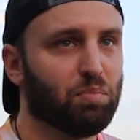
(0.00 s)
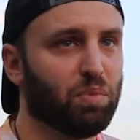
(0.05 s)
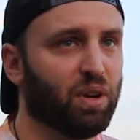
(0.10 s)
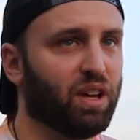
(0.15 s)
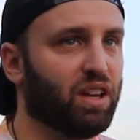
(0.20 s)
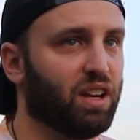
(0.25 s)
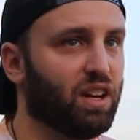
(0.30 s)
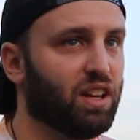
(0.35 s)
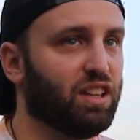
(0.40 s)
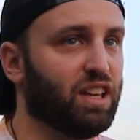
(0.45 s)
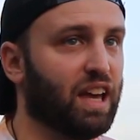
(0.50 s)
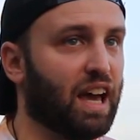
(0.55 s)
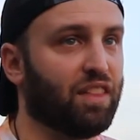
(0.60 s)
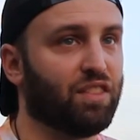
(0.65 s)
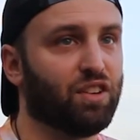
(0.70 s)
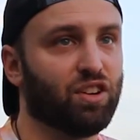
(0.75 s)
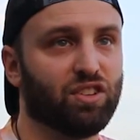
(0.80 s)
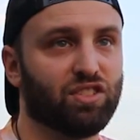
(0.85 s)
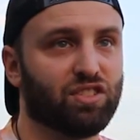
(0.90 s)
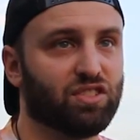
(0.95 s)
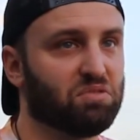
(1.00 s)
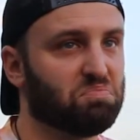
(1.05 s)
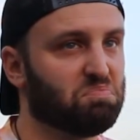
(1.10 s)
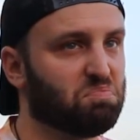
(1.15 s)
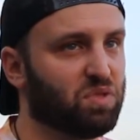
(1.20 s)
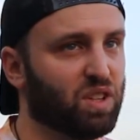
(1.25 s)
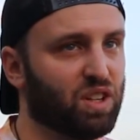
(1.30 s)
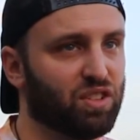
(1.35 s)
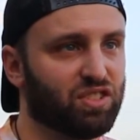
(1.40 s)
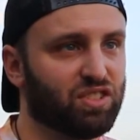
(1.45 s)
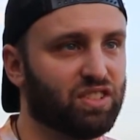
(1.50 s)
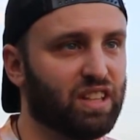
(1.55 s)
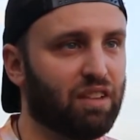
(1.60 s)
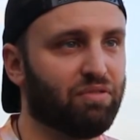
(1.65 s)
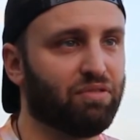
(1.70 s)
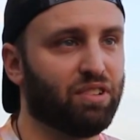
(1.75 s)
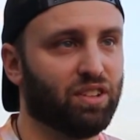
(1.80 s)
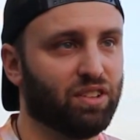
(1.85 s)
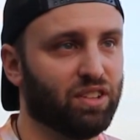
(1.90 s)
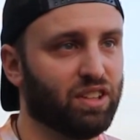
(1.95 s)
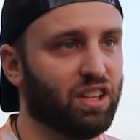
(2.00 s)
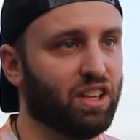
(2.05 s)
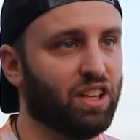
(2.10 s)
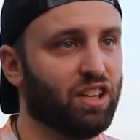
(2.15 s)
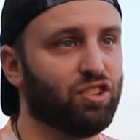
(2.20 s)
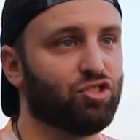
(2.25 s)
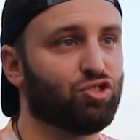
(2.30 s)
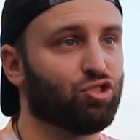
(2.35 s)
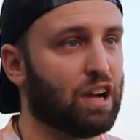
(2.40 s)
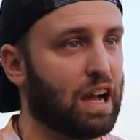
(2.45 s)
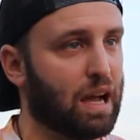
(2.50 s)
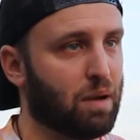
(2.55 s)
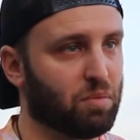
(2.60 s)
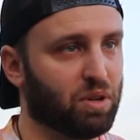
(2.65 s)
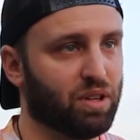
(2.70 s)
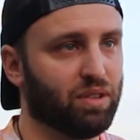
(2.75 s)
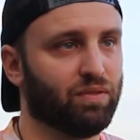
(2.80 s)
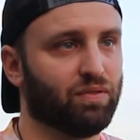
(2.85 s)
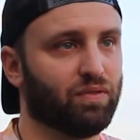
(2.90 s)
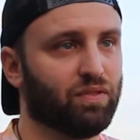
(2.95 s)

But yeah, there's definitely drama.